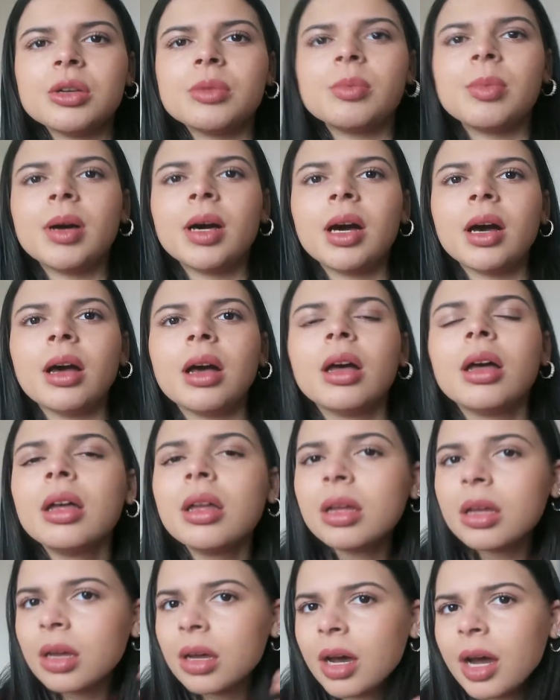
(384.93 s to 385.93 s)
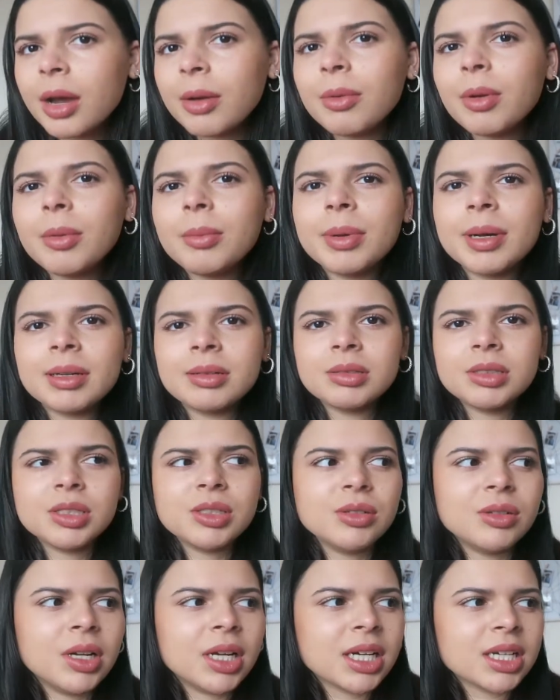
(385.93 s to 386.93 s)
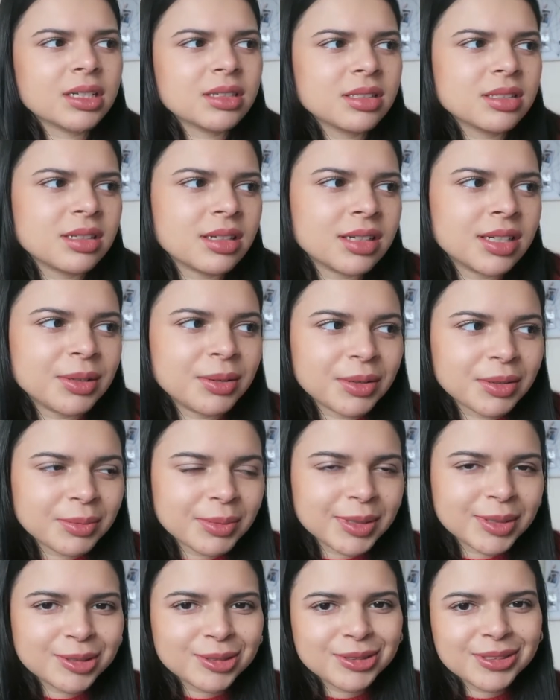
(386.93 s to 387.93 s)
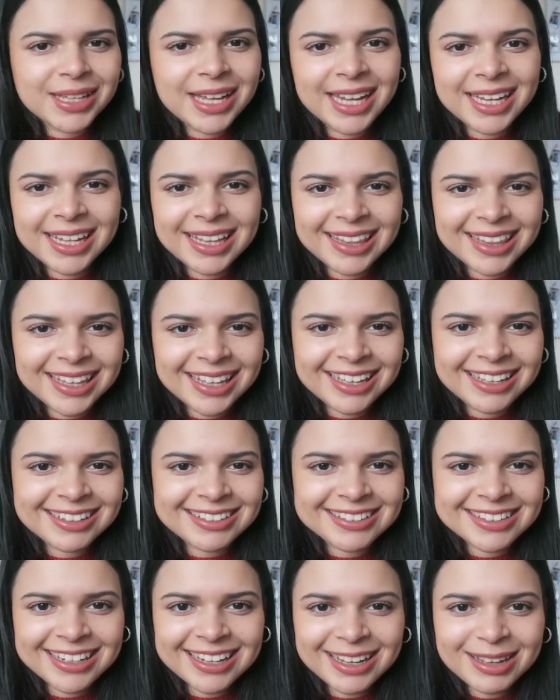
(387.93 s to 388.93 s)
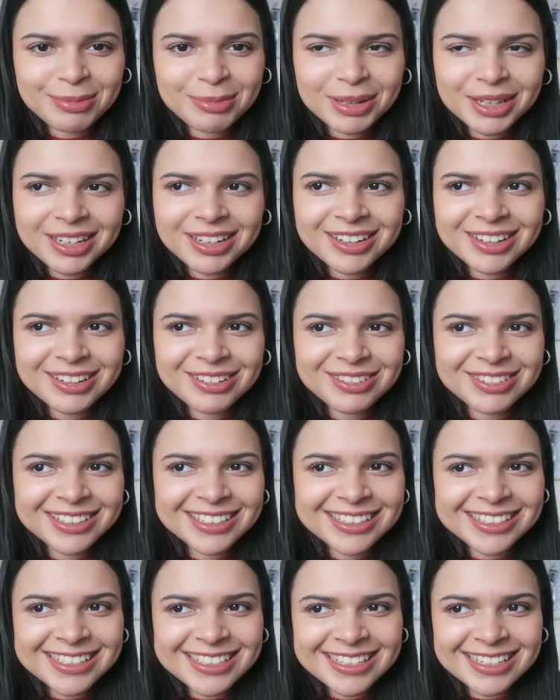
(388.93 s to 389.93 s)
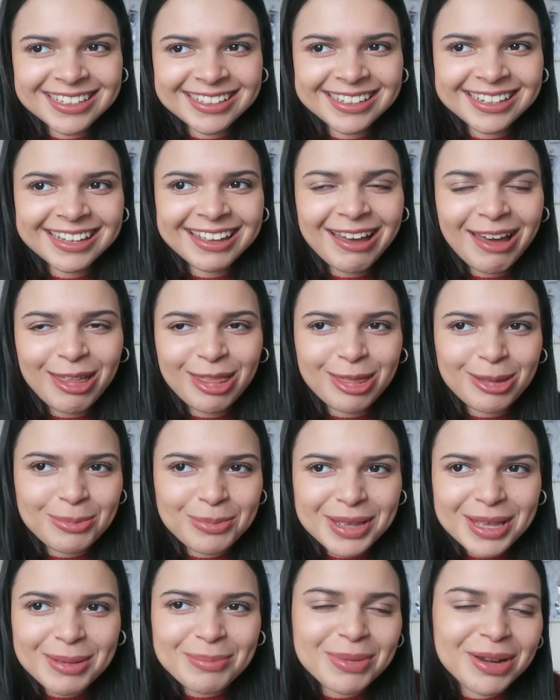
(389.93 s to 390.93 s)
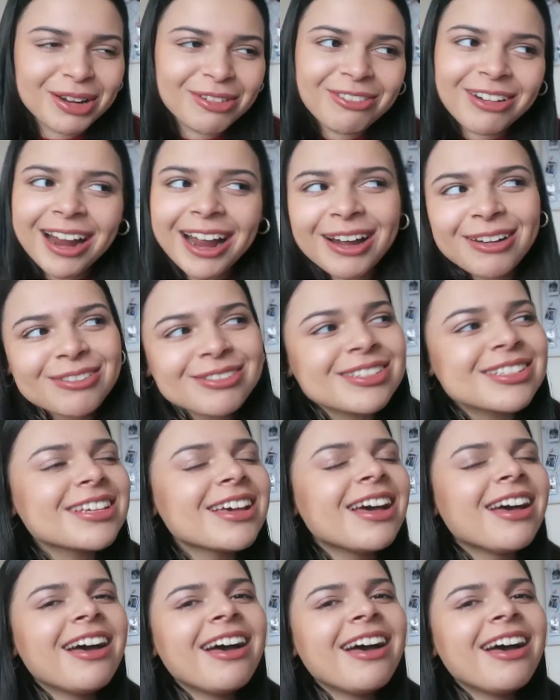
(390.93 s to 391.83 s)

But I won't be able to do like a study with me or anything because I get a bit nervous like other people around,